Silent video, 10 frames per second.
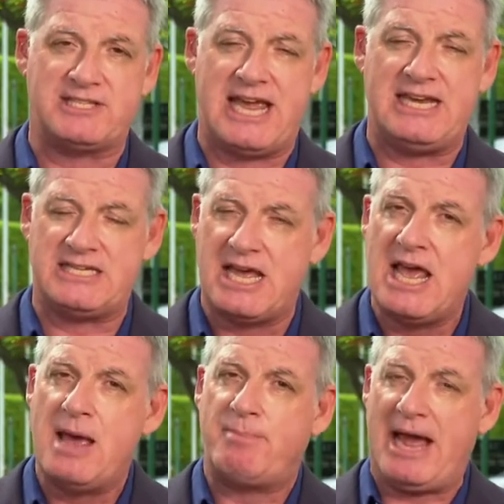end.
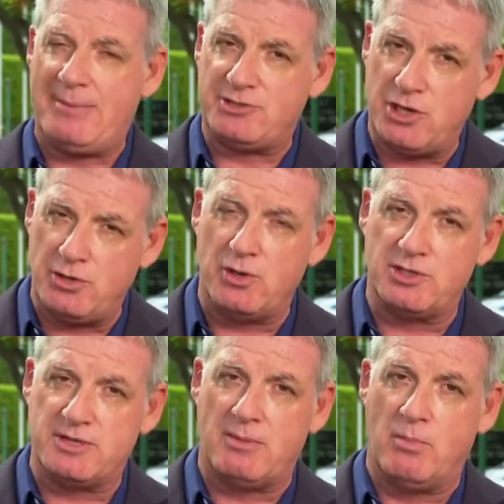Perhaps you
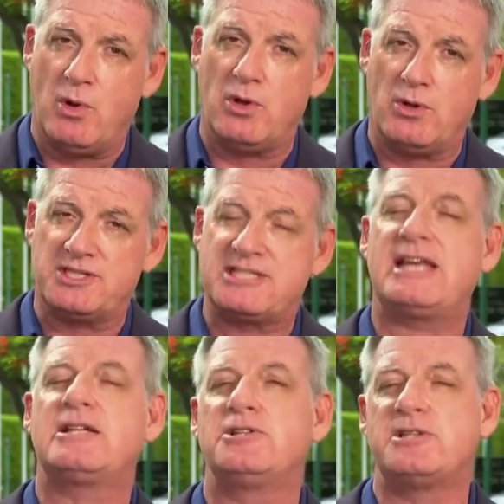use more
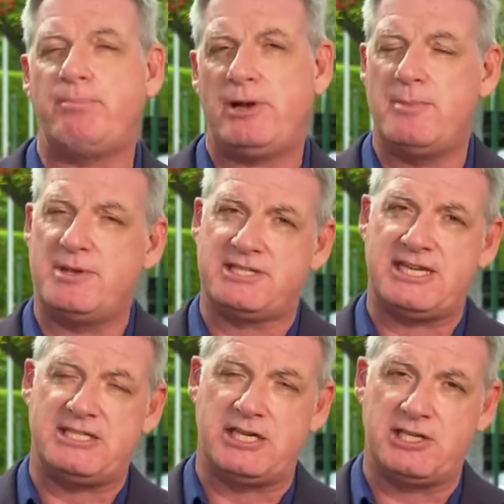subtle
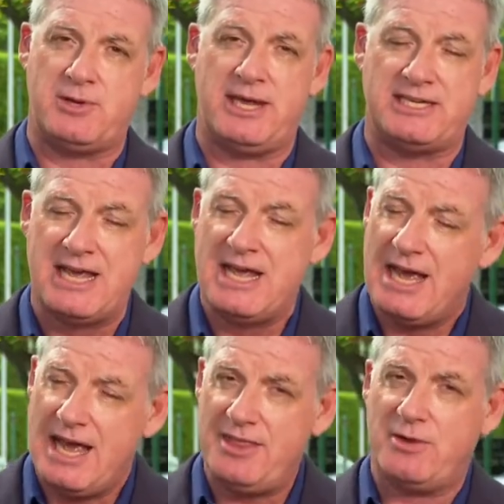diplomacy to do it.
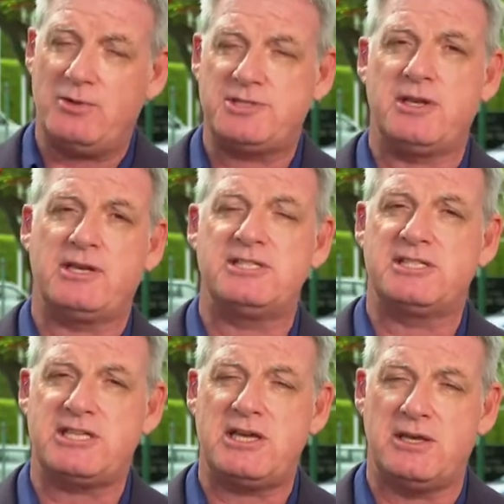And they're also
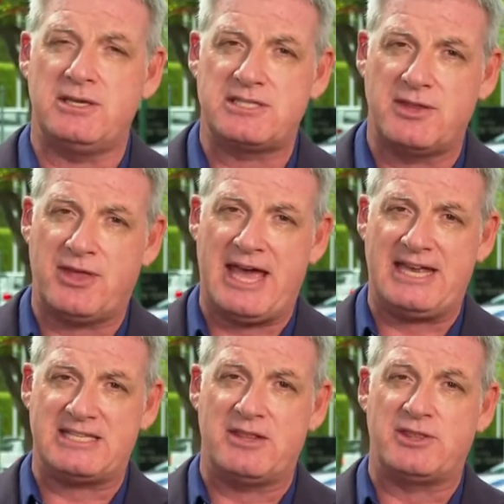concerned
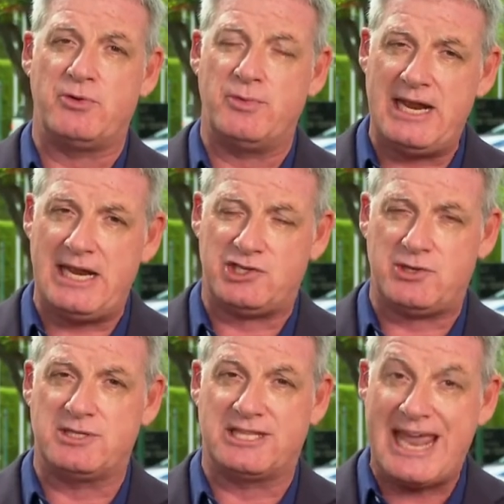that the real
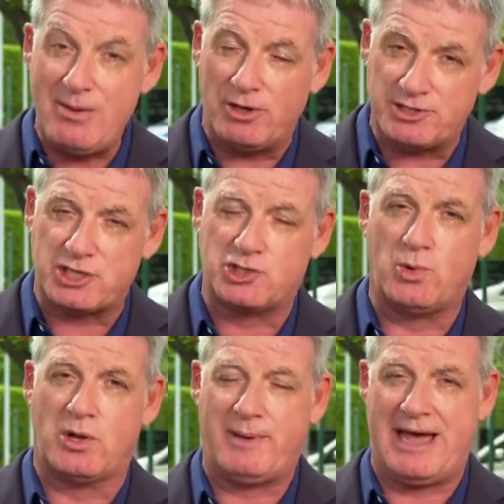issues they want to
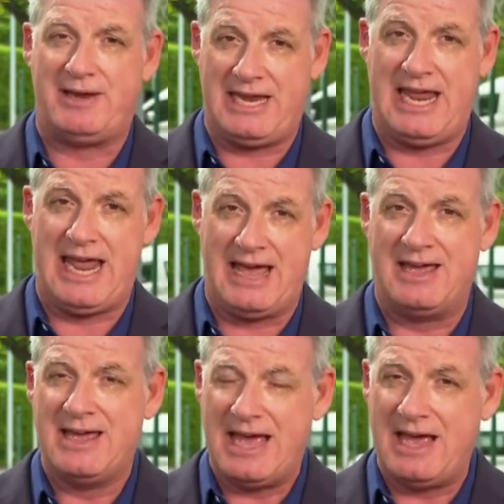talk about here,
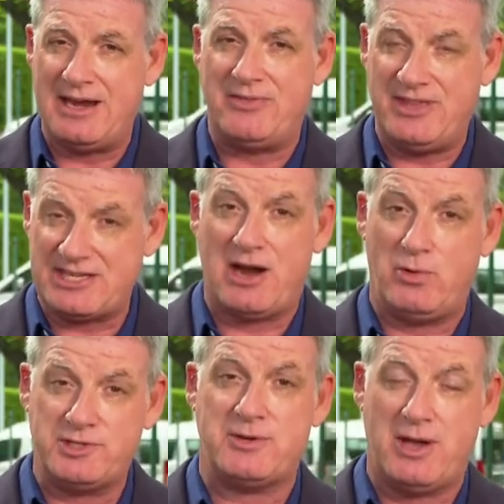these are
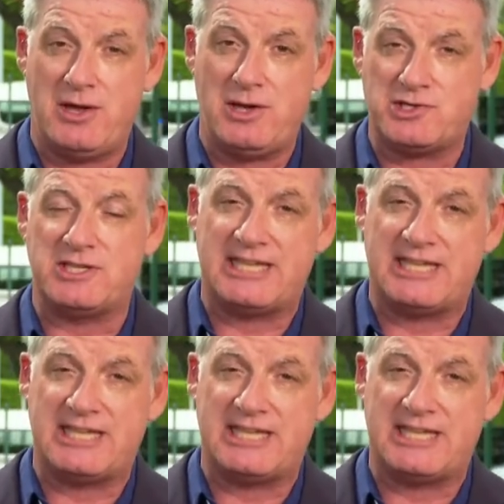also urgent,